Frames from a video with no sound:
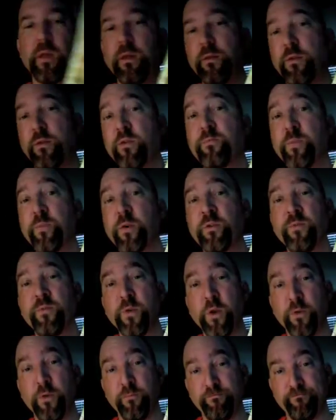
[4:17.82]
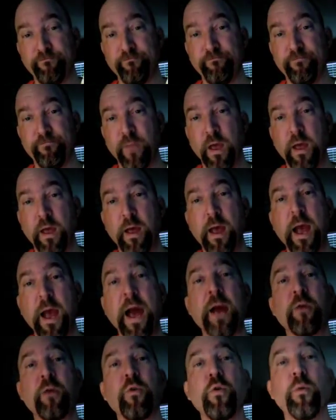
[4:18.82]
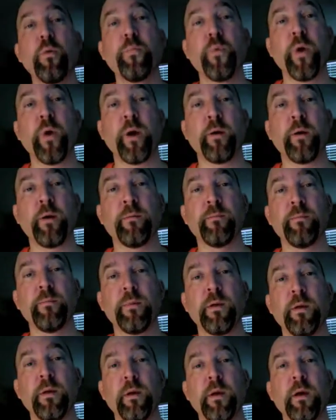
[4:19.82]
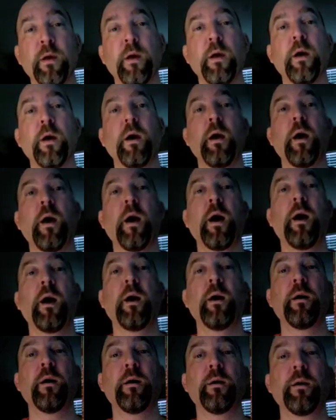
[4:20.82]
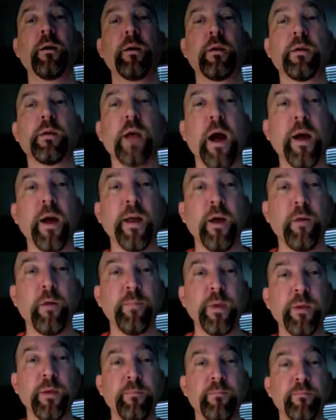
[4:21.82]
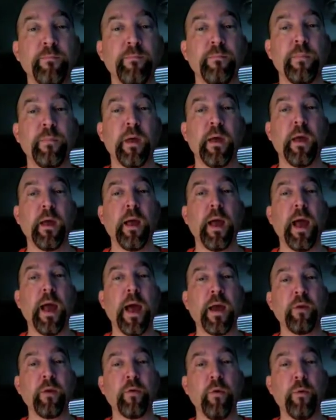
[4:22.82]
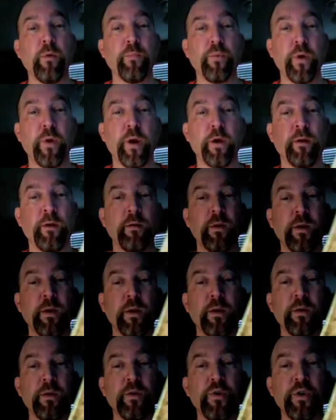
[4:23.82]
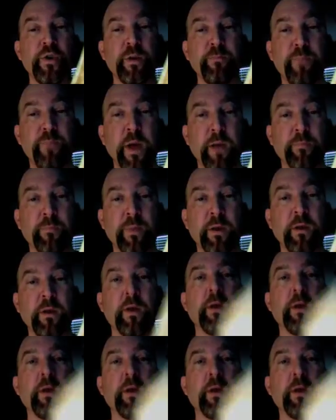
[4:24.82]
this book's for you. How to Grow in Prayer. God Help Me, How to Grow in Prayer, Jim Beckman.